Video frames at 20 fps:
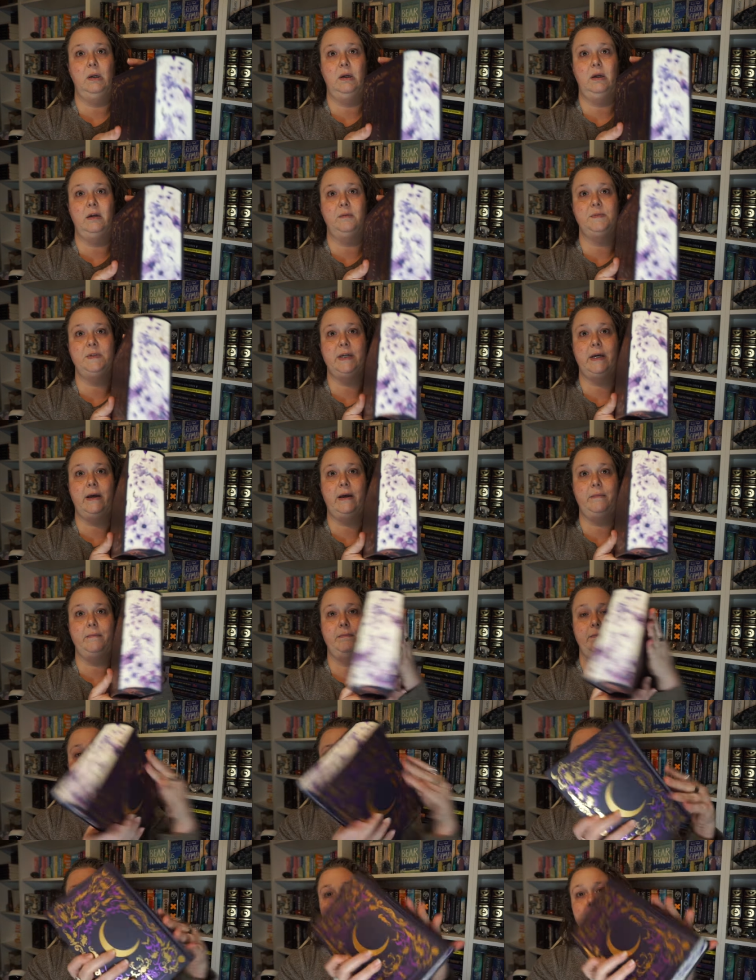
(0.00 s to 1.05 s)
up top
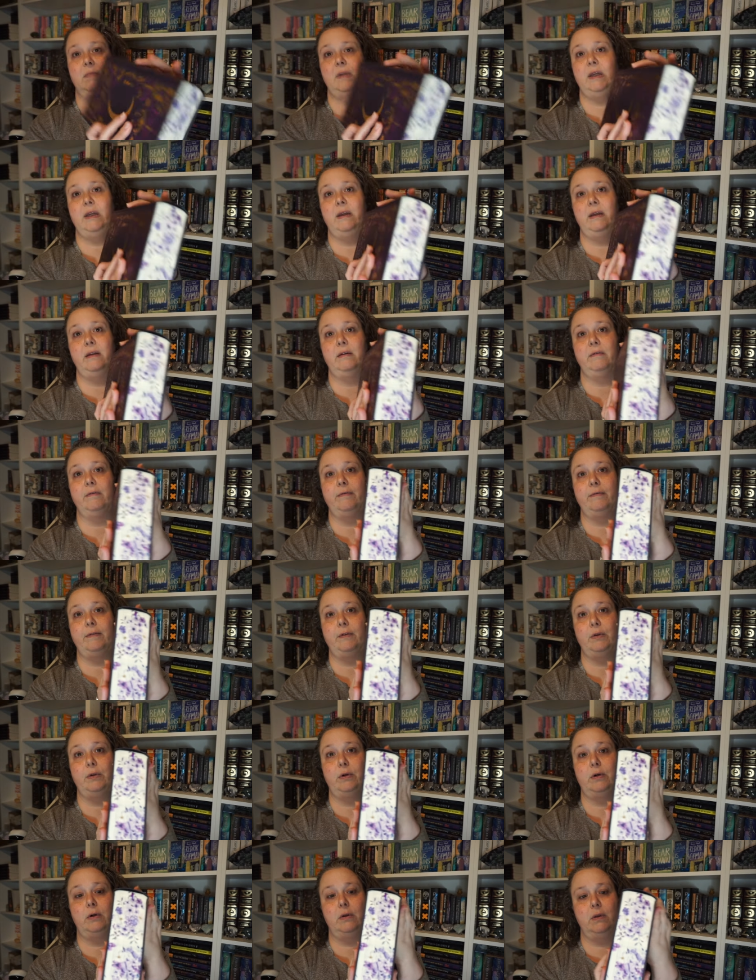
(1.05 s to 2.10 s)
and
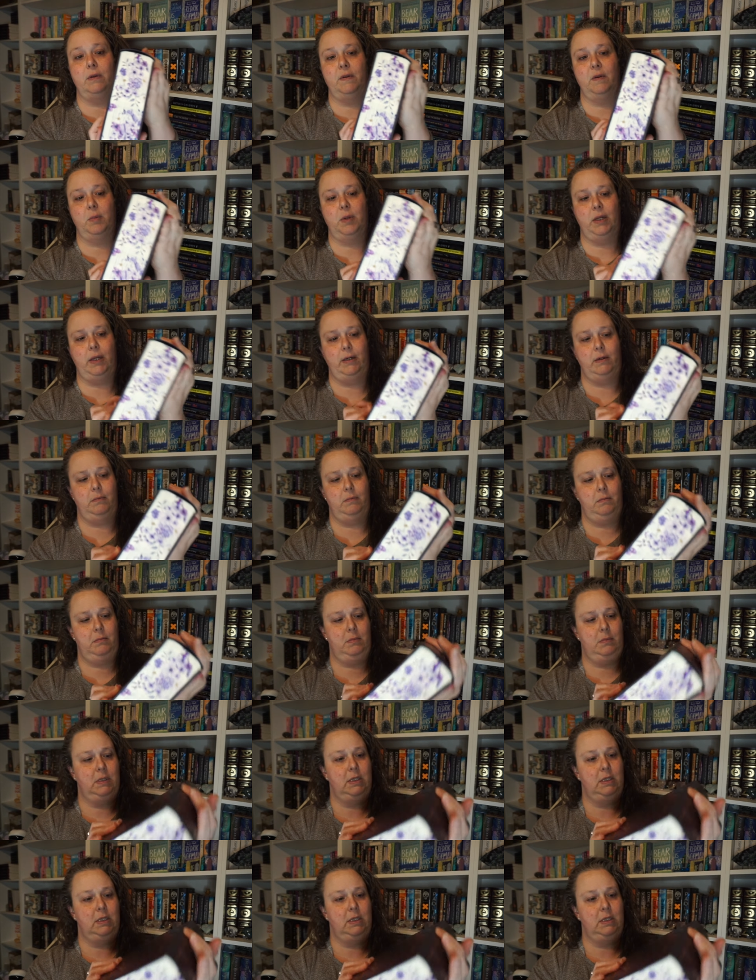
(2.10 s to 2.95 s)
floral on the bottom.